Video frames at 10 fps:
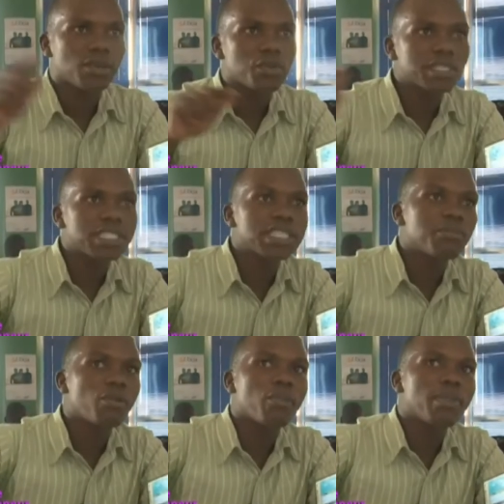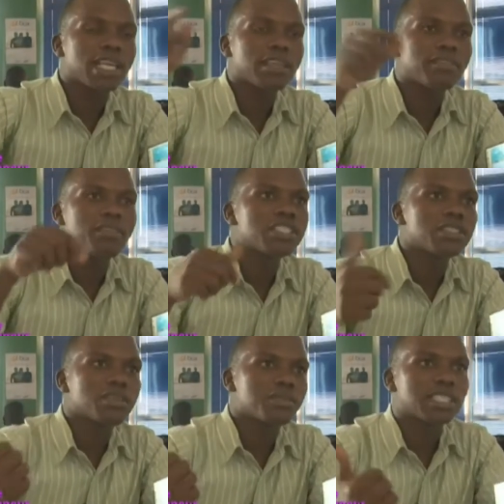with the mobile phones
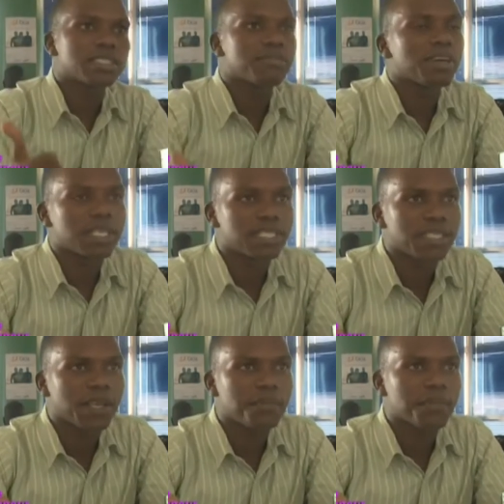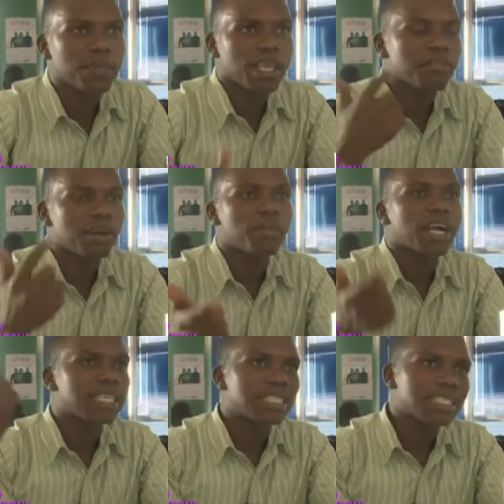of these farmers. Farmer
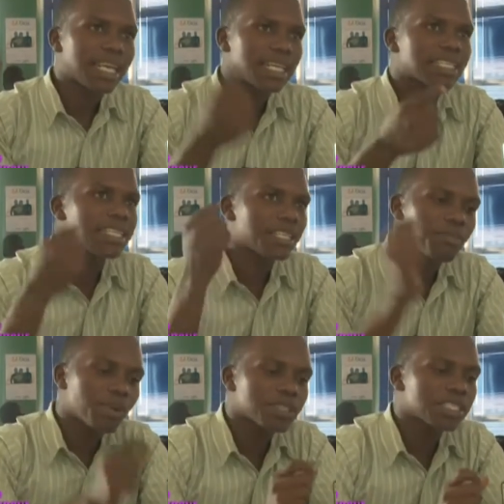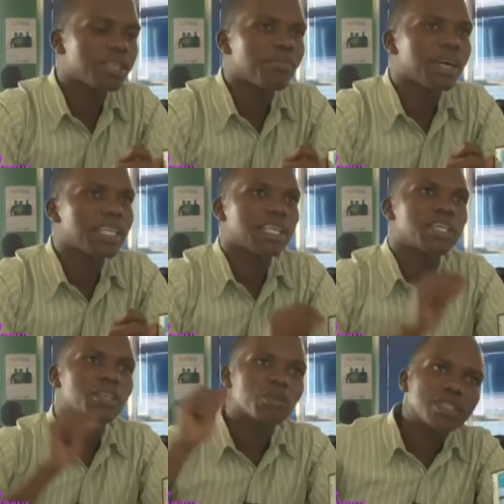can directly deposit the money
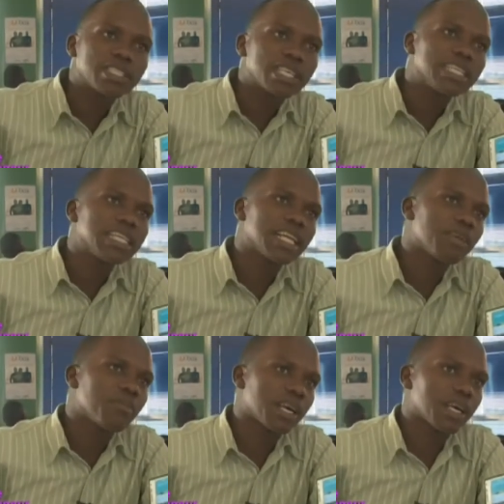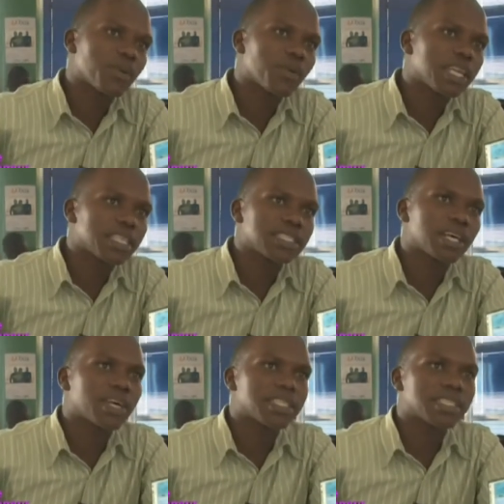to Centenary Bank where the
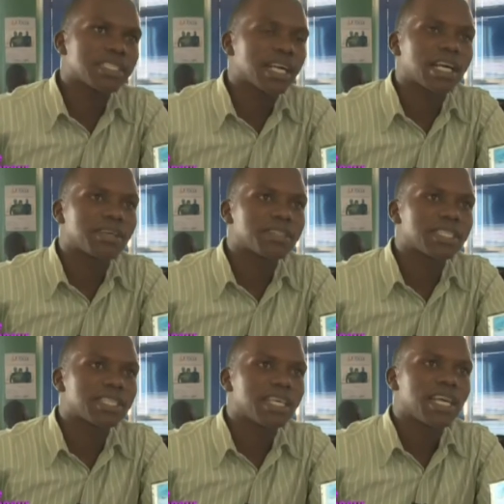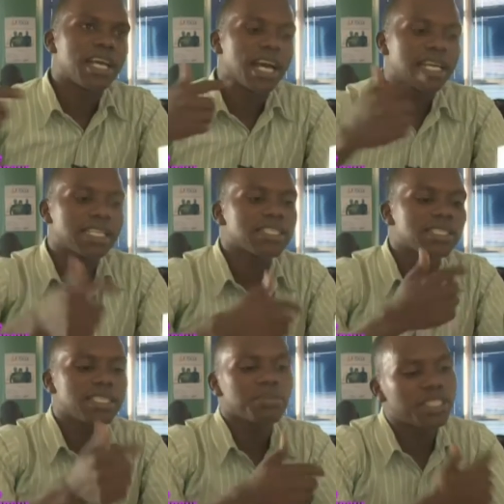SACCO has his account. And the
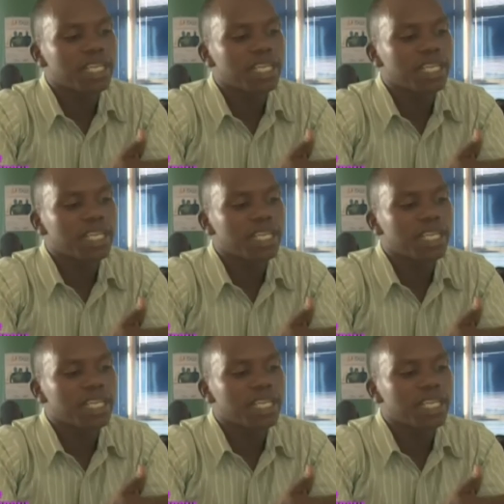system